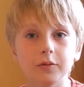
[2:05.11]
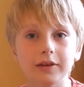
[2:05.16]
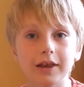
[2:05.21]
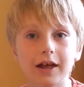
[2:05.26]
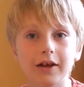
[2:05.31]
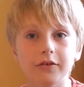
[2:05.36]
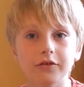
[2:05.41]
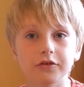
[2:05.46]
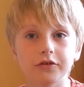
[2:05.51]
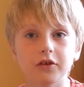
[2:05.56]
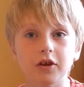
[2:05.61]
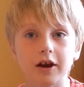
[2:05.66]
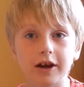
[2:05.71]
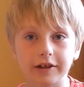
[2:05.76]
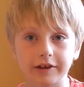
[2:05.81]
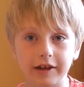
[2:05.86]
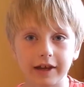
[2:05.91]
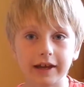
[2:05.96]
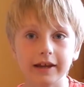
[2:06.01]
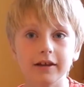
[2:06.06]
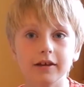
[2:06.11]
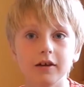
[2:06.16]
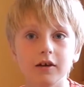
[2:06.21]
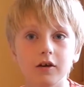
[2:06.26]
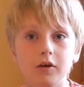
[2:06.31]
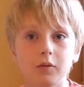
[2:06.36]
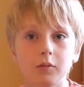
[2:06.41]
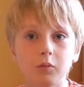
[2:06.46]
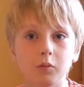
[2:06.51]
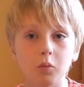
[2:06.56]
without sliding,
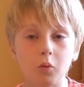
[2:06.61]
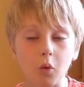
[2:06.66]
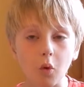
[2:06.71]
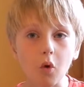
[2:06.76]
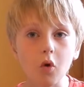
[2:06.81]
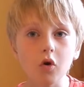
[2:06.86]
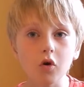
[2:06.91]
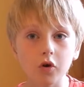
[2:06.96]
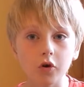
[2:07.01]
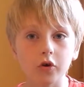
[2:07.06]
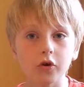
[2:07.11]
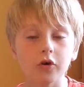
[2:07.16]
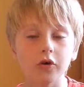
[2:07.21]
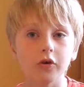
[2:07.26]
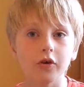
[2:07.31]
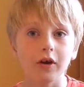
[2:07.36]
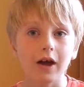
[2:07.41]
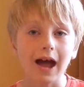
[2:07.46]
walk,